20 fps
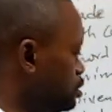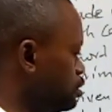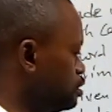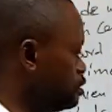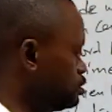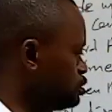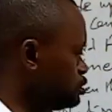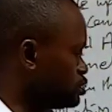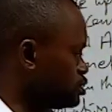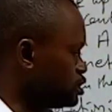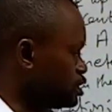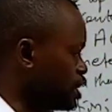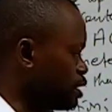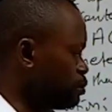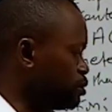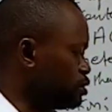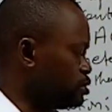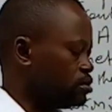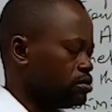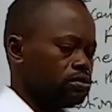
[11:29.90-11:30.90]
in
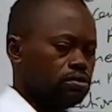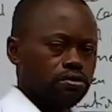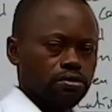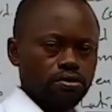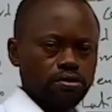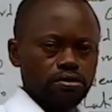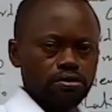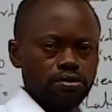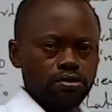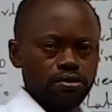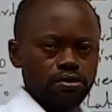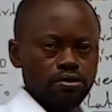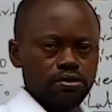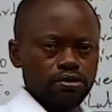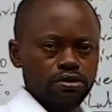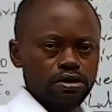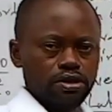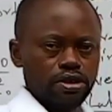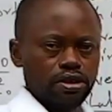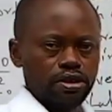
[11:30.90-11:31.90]
describing
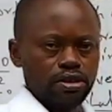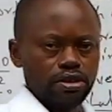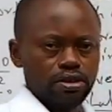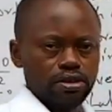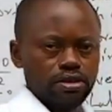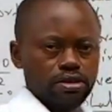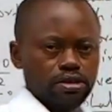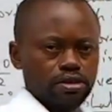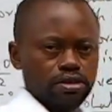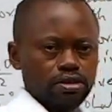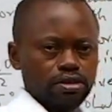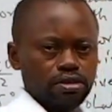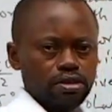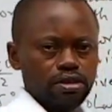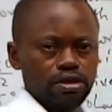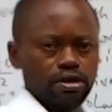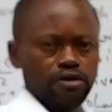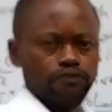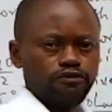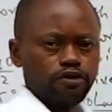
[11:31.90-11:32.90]
the
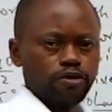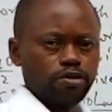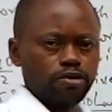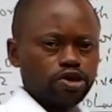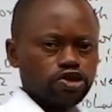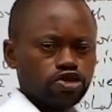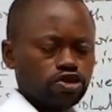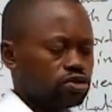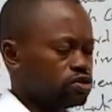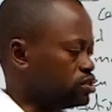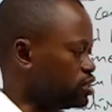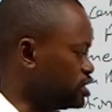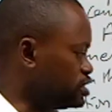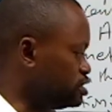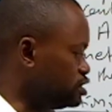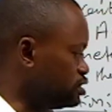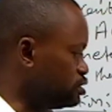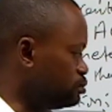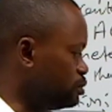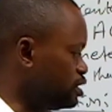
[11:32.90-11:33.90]
information
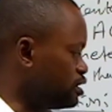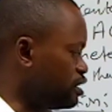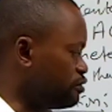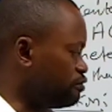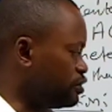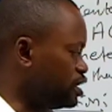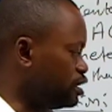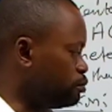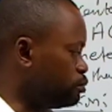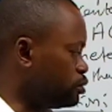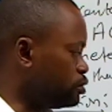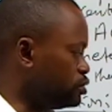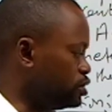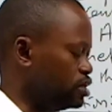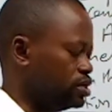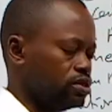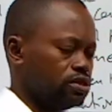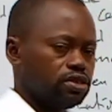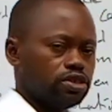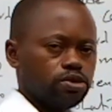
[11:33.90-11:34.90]
that is made available
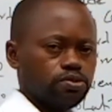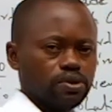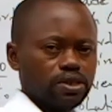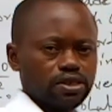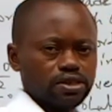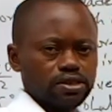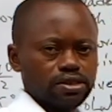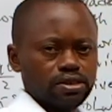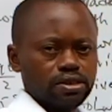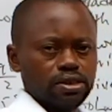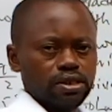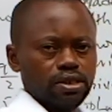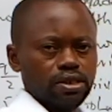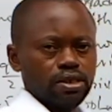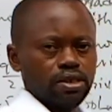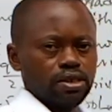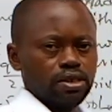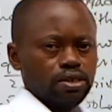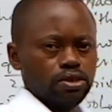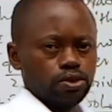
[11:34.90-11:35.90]
in this place
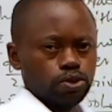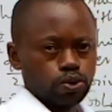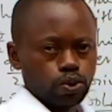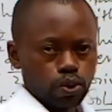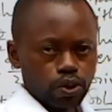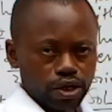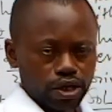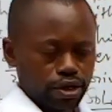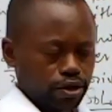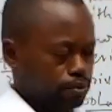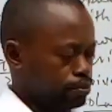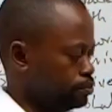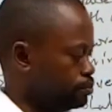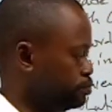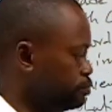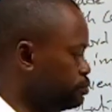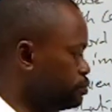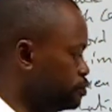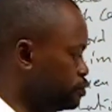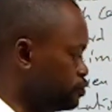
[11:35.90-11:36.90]
is okay
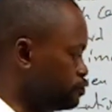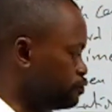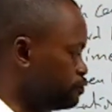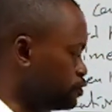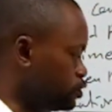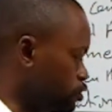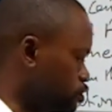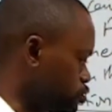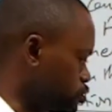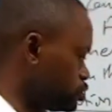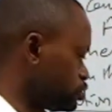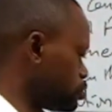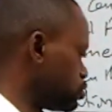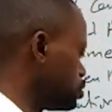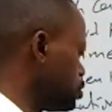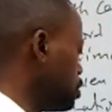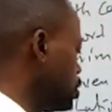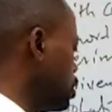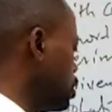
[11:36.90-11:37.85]
for us,